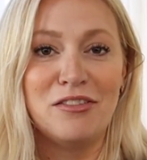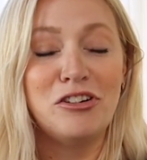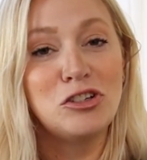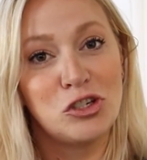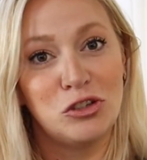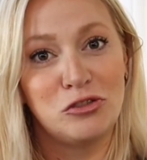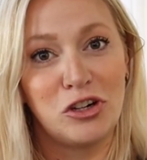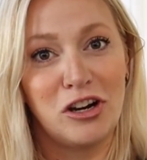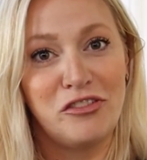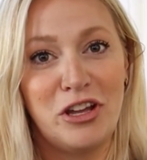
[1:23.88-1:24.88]
functional
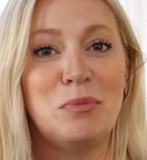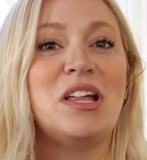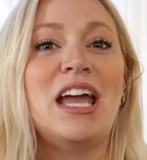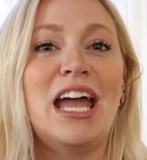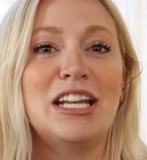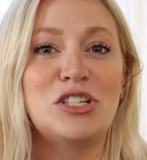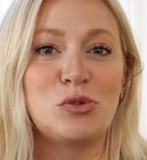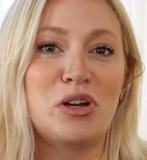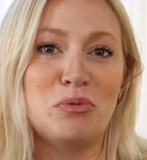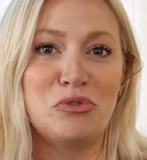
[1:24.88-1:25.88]
for our family and
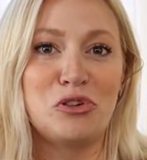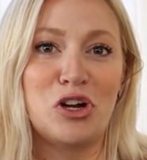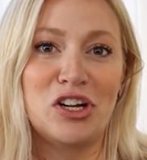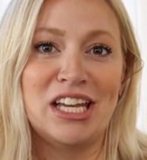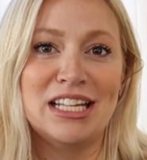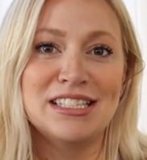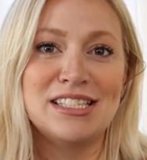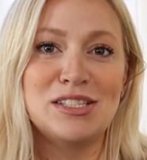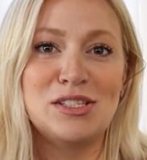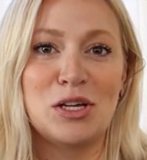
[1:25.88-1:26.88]
enjoyable for our
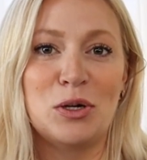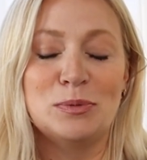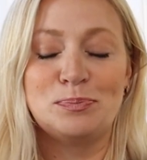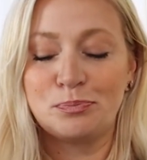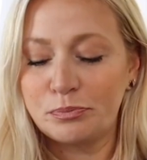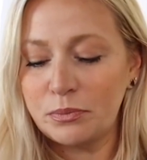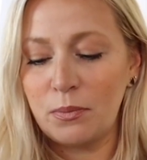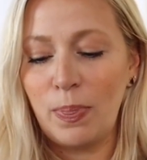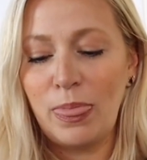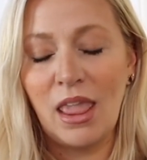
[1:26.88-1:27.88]
kids. So
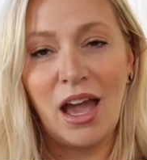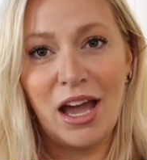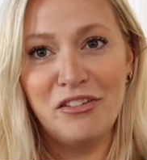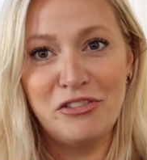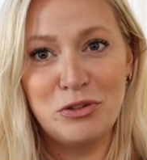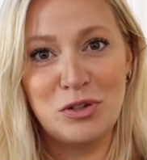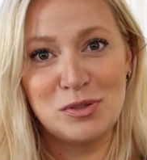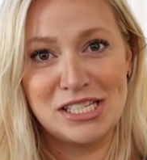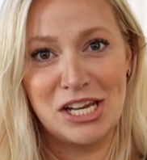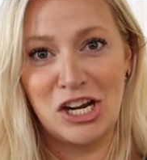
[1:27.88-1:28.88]
I have a few
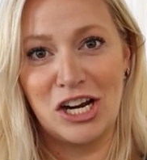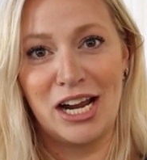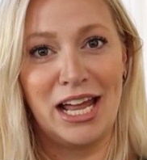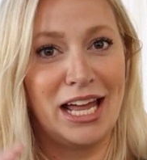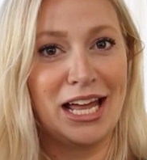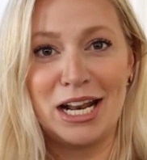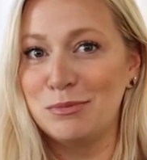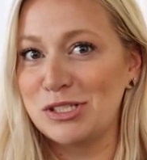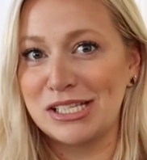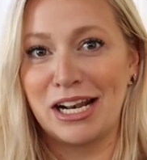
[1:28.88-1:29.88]
notes here and
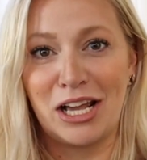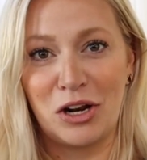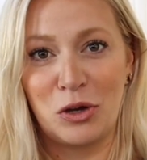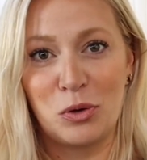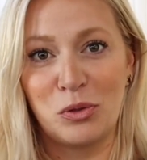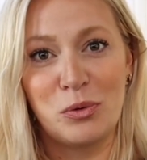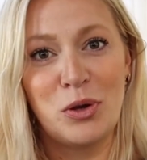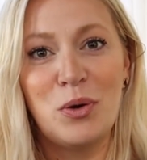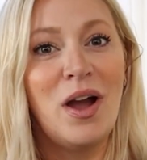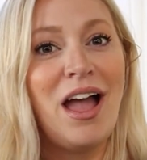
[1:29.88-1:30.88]
I'm just kind of going to go
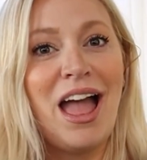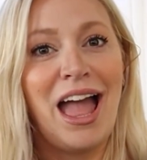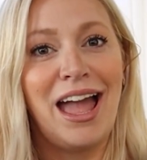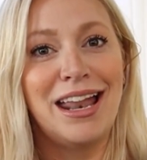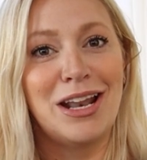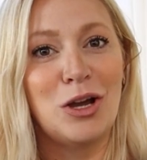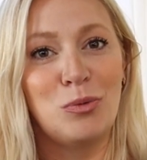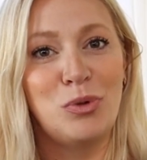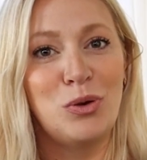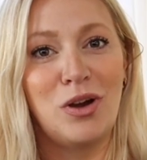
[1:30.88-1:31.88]
through and
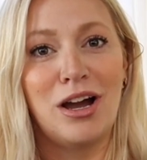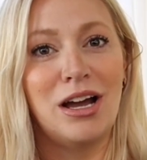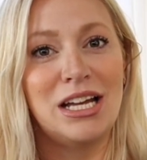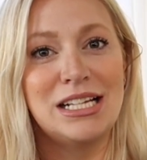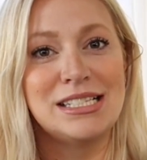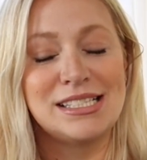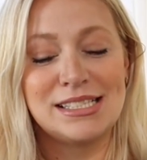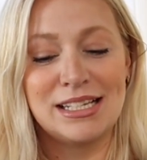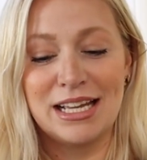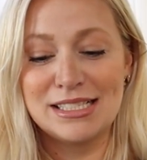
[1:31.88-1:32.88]
help you
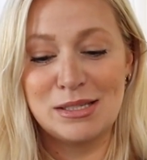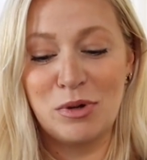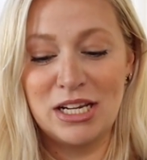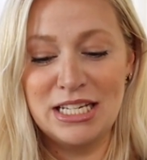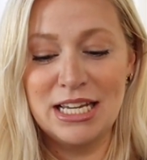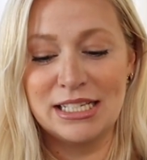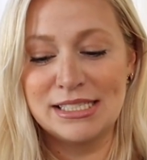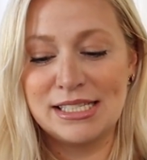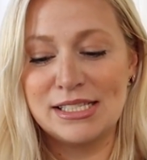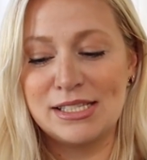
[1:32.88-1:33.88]
guys get some
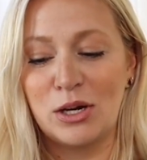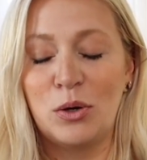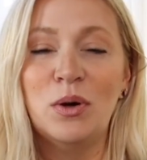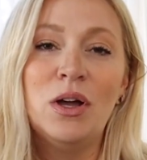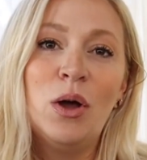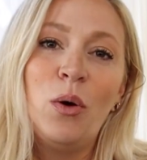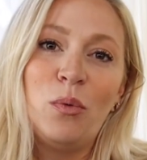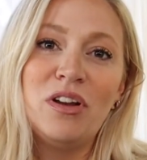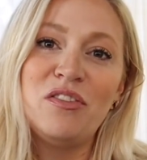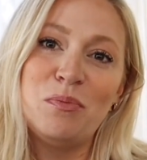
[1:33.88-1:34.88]
ideas. So
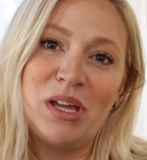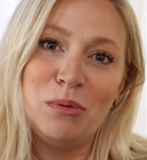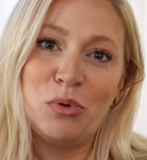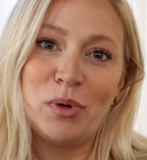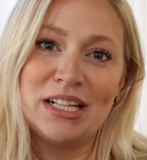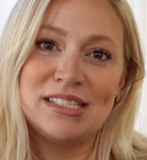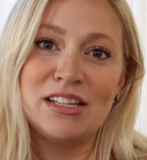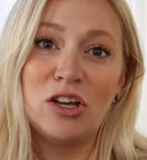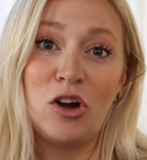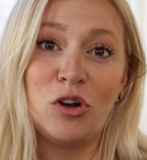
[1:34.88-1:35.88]
one of the main points
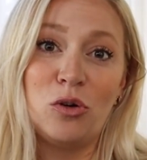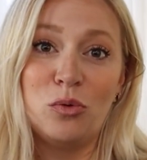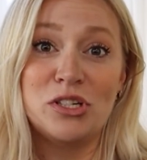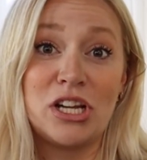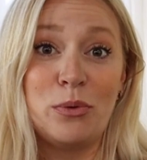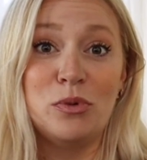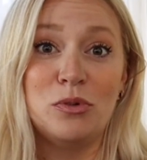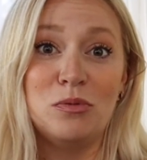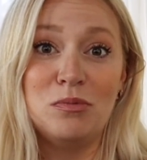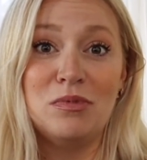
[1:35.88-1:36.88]
in the article, which I
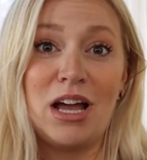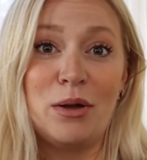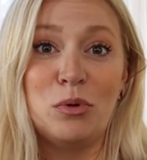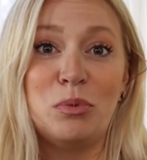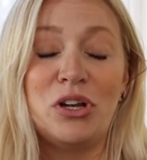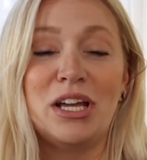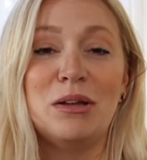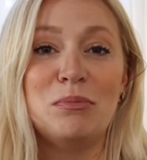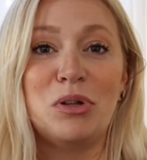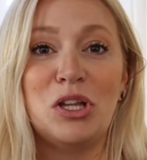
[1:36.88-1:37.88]
will put
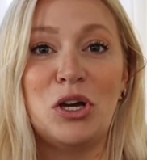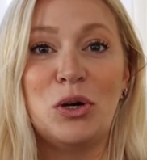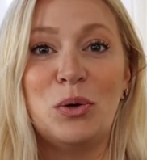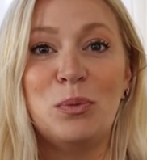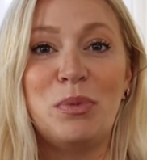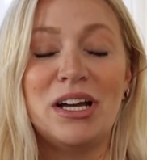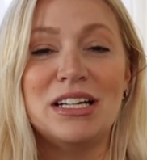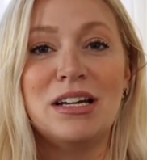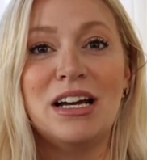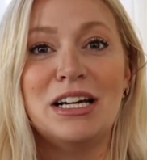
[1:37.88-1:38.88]
it below, but